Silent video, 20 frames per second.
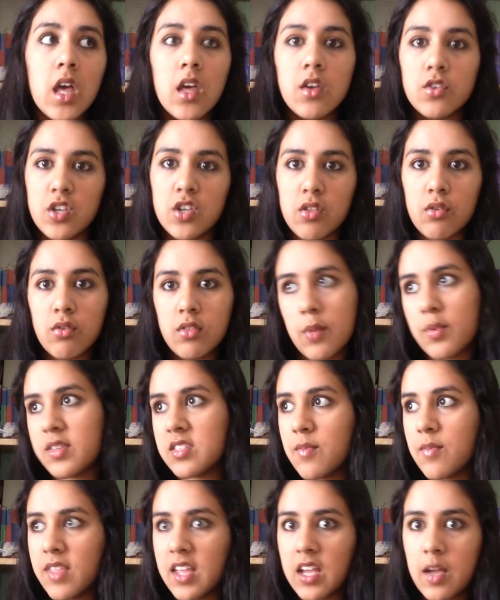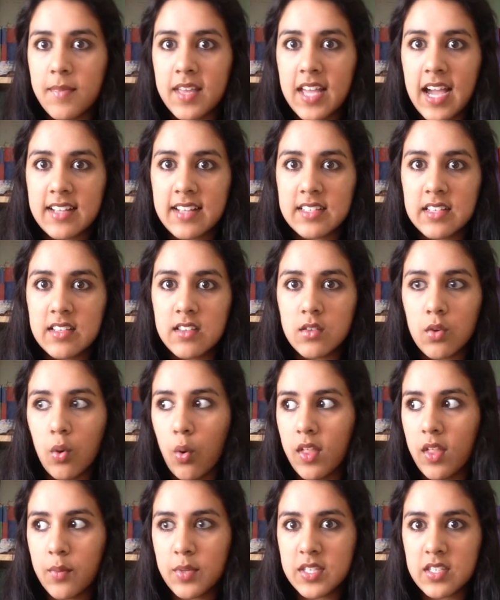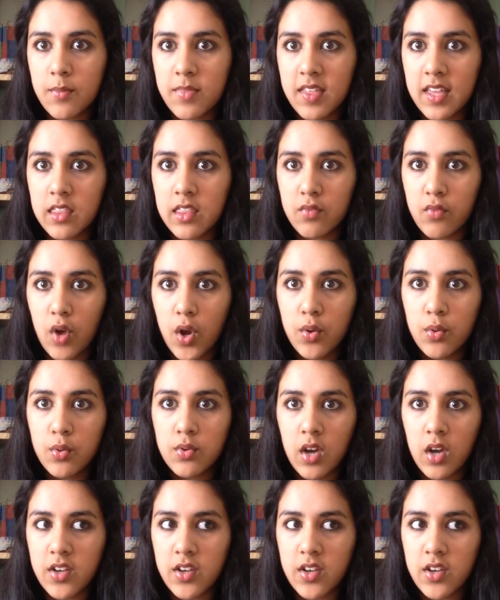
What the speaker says: She thought there was something coming at us, or there was something in the road.